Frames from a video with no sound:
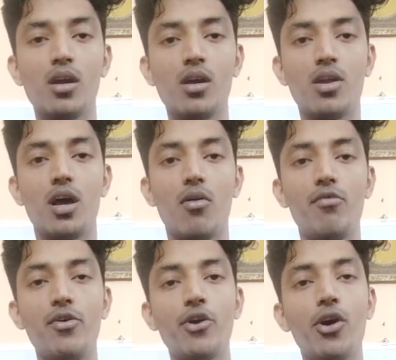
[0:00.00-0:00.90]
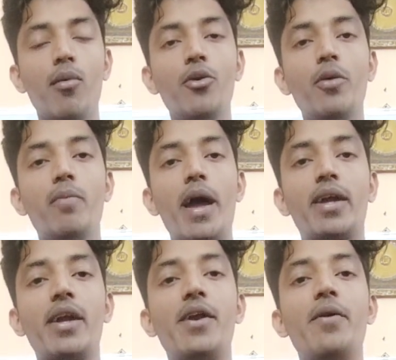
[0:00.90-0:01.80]
Now if you talk about the back
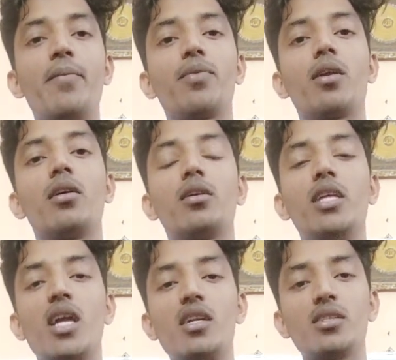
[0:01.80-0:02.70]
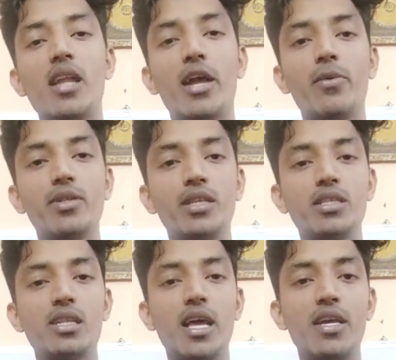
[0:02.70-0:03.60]
end, there are
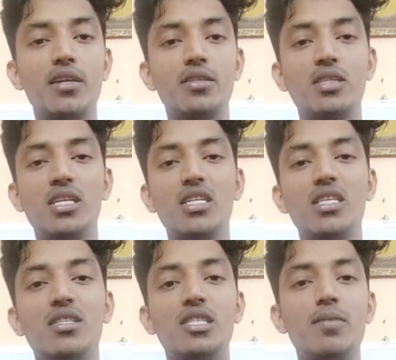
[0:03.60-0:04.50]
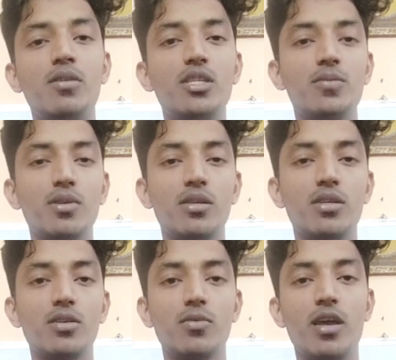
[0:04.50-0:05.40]
languages like C C++,
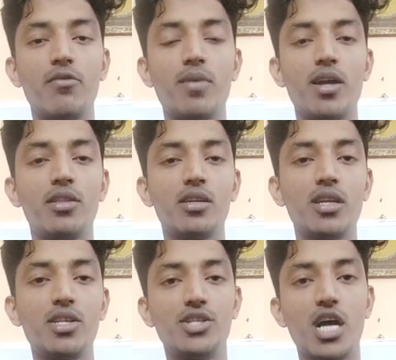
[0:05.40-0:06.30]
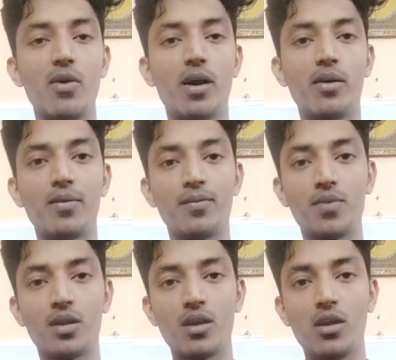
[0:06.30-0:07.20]
we have Python and Java.
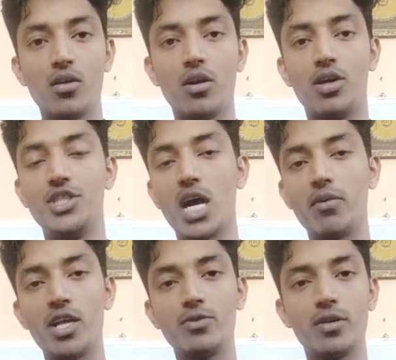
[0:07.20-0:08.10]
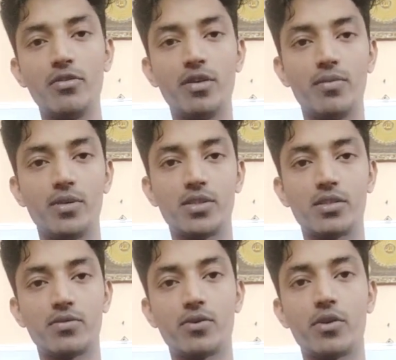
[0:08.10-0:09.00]
Java is very
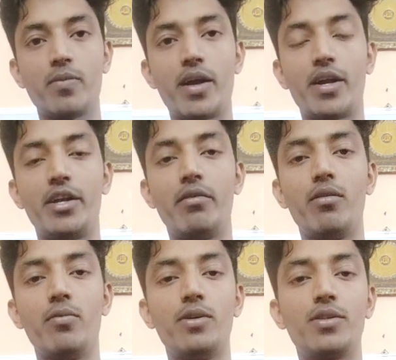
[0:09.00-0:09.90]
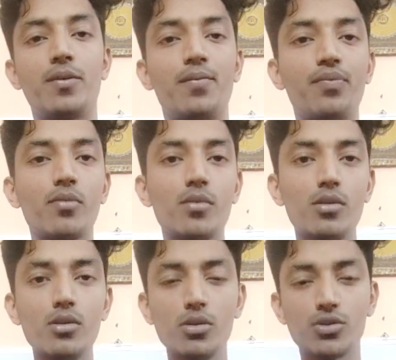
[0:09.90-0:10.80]
famous for our backend developers.
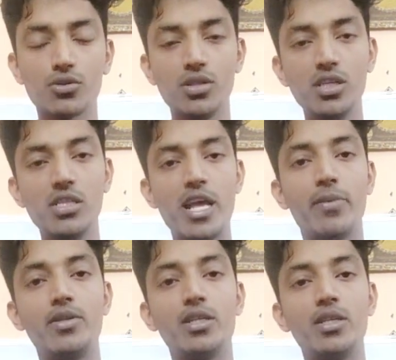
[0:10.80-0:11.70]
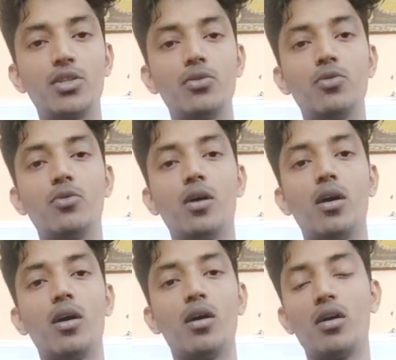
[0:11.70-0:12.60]
So these languages,
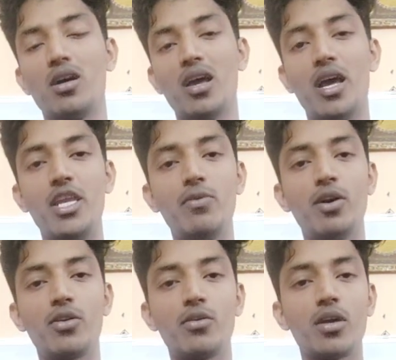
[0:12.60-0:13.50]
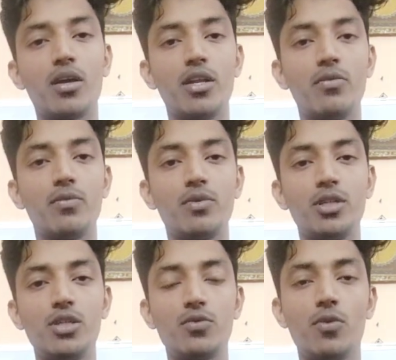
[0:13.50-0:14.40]
anyone in
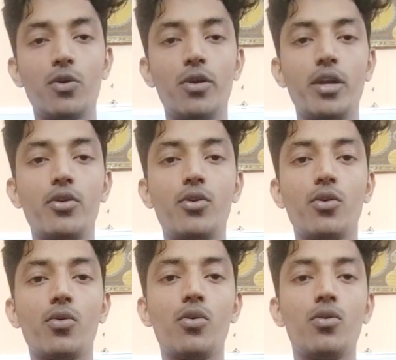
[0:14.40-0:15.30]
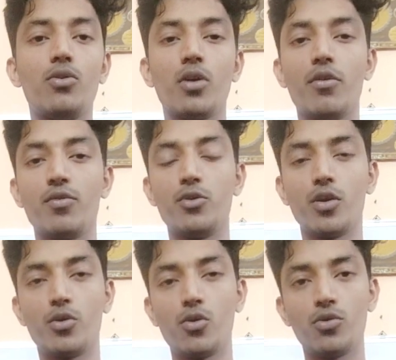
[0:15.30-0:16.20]
these four you can know. If you
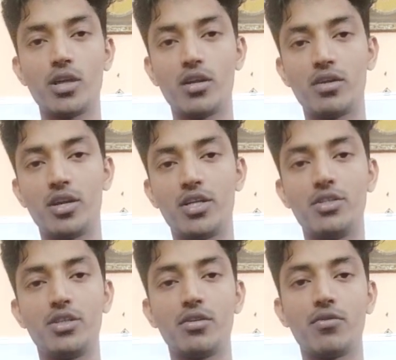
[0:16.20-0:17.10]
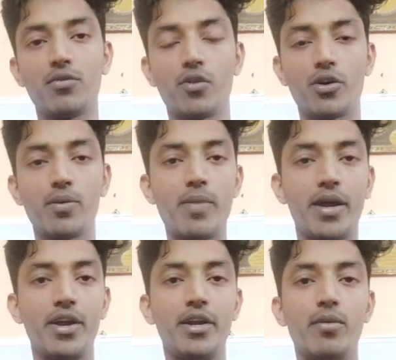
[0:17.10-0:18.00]
know, then it is enough for a
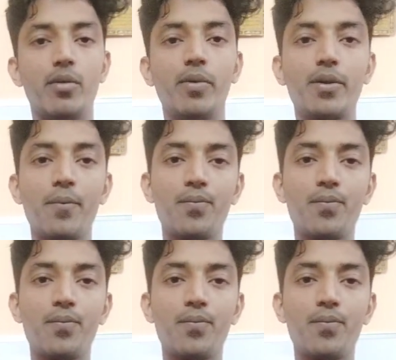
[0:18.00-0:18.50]
backend developer.